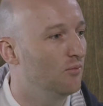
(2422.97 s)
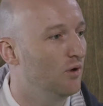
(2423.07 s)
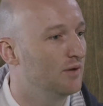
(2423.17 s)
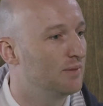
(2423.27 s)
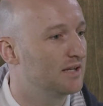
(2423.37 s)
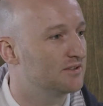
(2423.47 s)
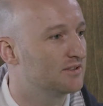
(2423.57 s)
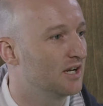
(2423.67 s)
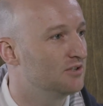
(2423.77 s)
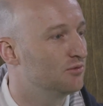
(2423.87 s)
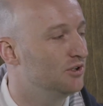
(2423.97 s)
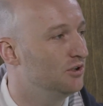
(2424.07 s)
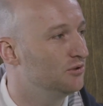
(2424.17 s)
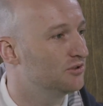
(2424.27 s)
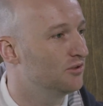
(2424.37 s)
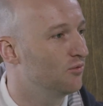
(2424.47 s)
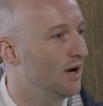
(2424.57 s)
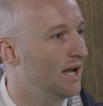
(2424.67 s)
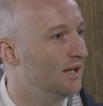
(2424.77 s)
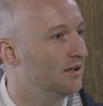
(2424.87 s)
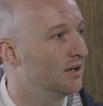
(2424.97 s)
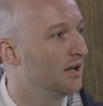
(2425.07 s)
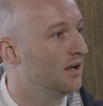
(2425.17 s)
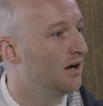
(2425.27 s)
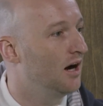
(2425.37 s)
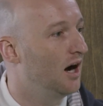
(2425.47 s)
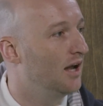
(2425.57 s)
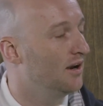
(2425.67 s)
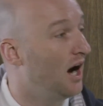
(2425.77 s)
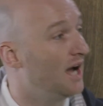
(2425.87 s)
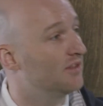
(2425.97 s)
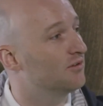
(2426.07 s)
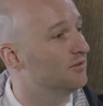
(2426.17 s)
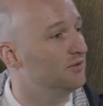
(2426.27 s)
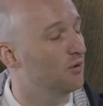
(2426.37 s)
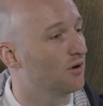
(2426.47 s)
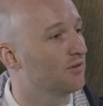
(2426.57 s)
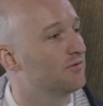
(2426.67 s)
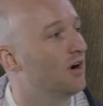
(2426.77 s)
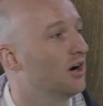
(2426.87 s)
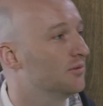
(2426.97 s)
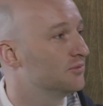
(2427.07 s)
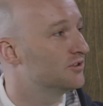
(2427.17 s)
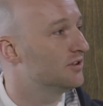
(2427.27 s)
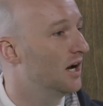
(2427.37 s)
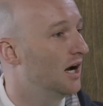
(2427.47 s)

what pesticides were used and when on either of your farms,